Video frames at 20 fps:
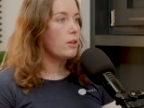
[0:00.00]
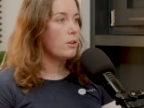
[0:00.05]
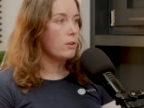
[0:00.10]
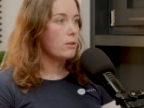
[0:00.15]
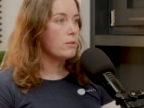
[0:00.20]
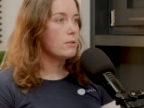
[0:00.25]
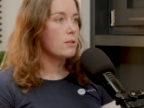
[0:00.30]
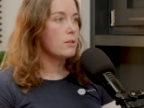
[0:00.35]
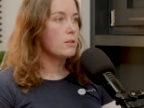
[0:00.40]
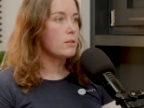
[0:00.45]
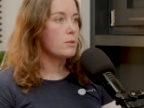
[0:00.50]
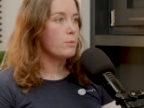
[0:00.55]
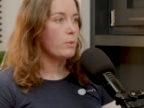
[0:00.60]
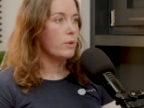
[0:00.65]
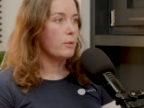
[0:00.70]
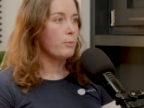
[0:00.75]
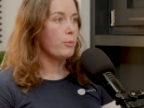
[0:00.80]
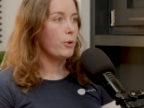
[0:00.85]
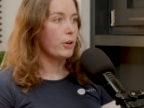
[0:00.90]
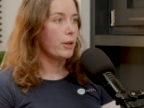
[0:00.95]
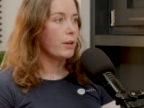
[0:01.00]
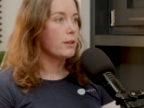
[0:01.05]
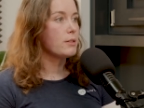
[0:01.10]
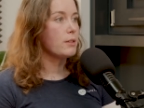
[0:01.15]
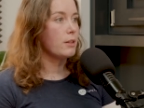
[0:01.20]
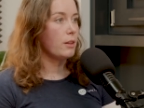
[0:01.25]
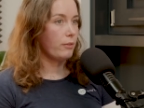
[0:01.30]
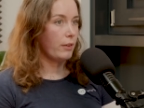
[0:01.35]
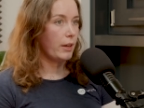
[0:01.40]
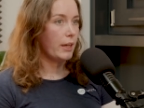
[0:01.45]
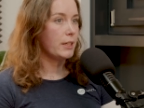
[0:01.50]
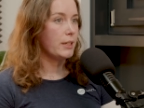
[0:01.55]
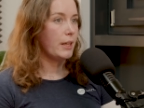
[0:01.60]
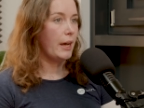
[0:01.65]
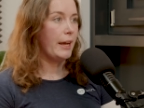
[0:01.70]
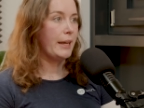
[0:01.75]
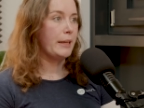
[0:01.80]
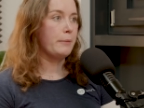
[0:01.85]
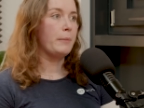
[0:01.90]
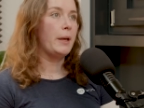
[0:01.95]
users with products at the right
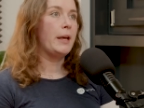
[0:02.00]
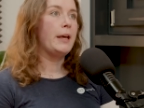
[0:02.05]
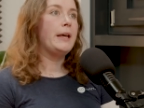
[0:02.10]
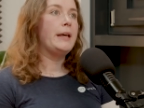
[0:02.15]
time.